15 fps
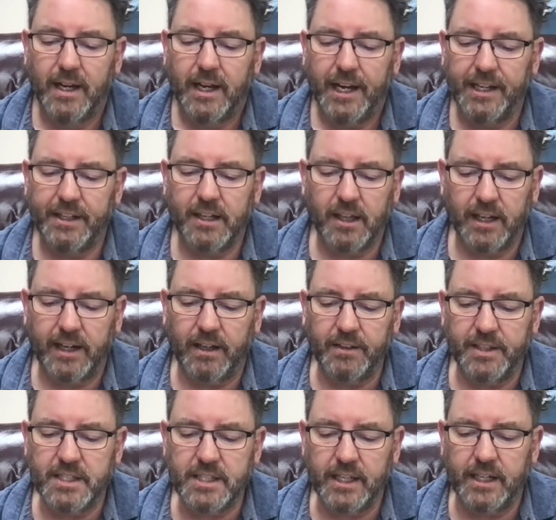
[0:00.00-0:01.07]
and declared the
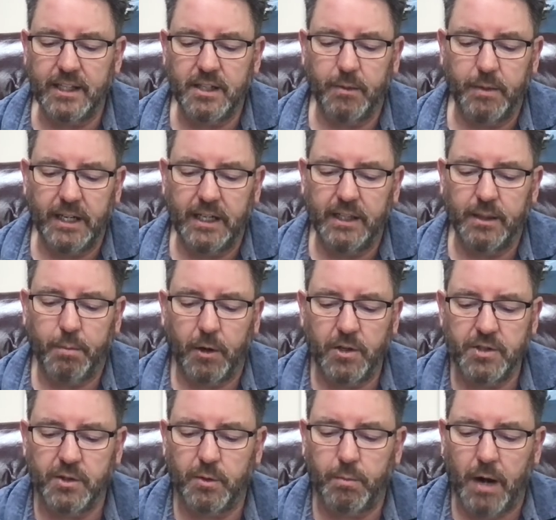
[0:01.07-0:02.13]
city to be the
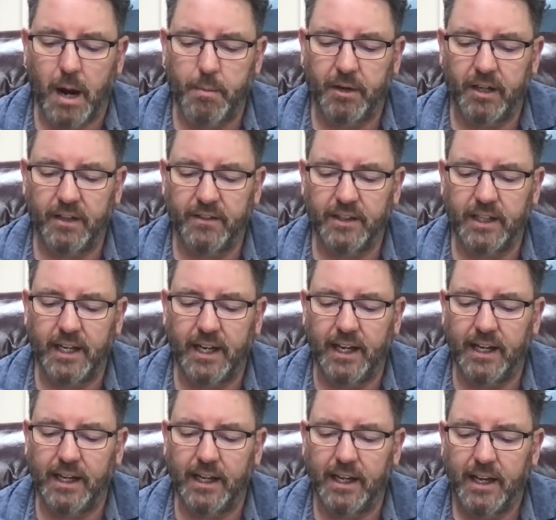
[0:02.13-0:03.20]
personal property of the
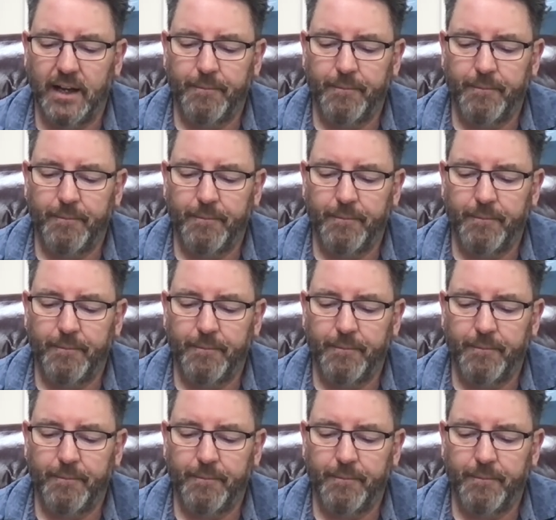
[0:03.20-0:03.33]
king,